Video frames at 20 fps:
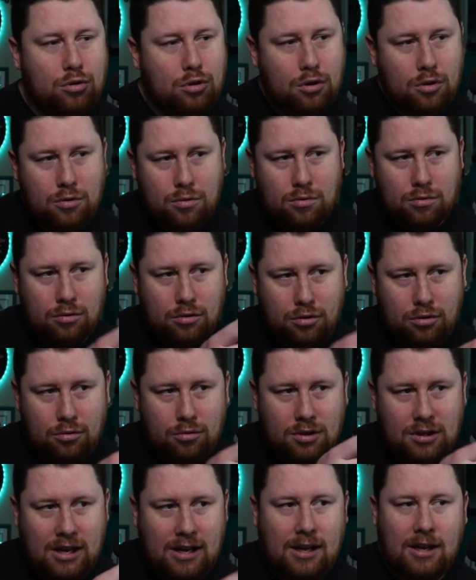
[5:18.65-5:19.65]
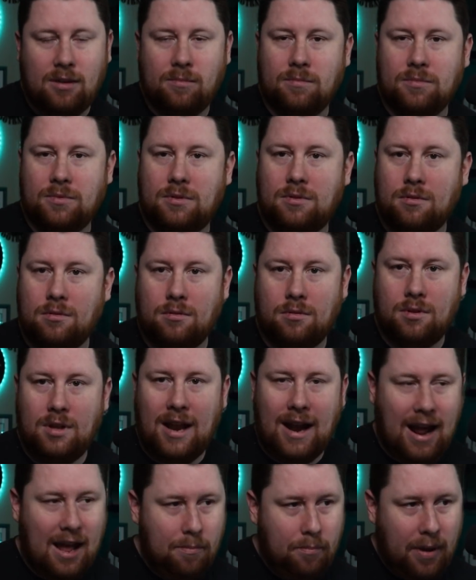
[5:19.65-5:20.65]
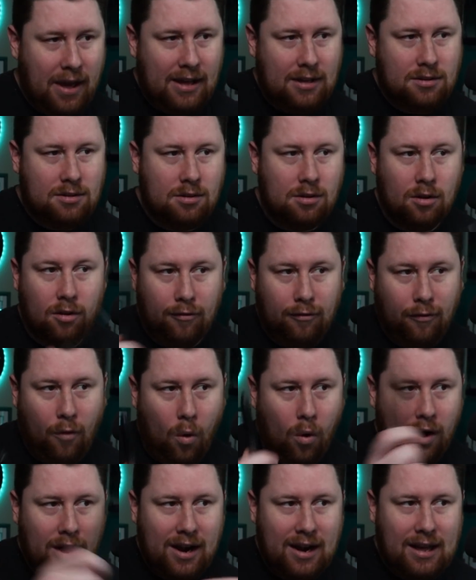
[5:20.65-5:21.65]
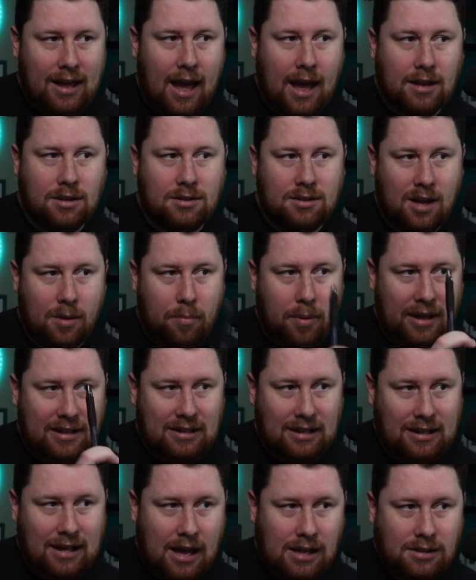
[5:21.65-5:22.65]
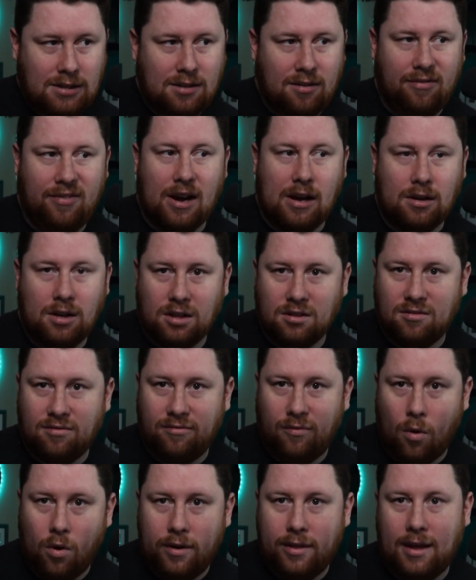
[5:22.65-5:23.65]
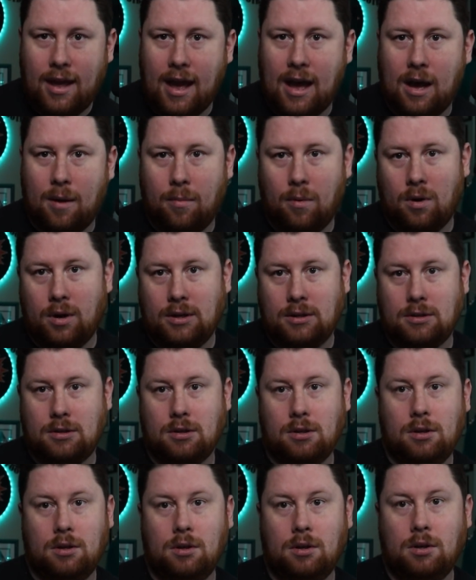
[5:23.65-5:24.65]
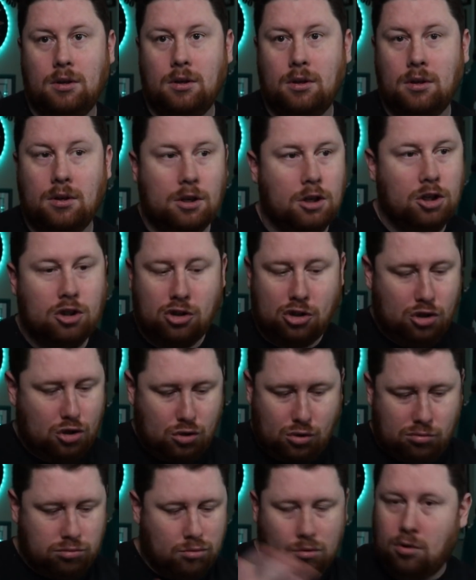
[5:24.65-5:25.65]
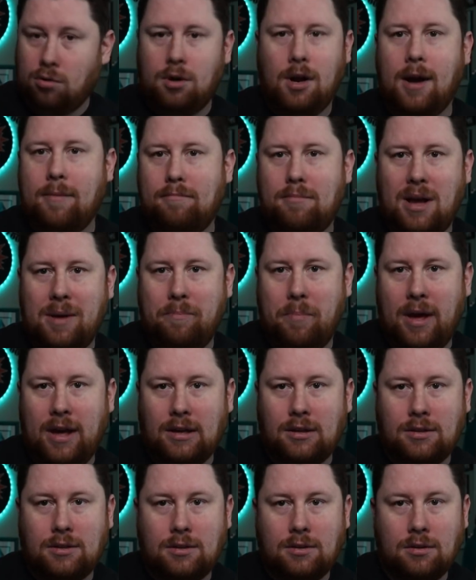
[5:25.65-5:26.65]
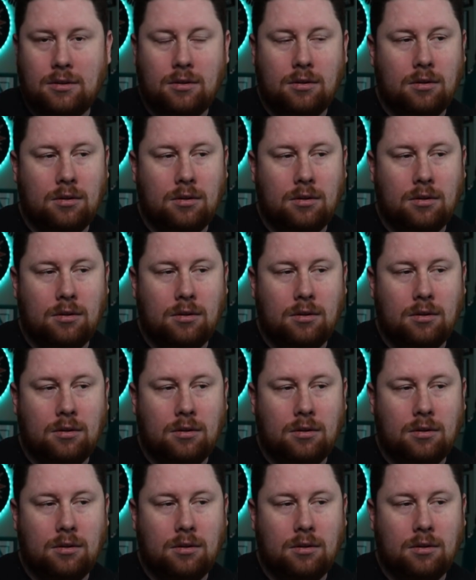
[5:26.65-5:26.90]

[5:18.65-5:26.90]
Two two teams that I picked for and against. I picked against the Falcons for the Cowboys. Screwed up my picks.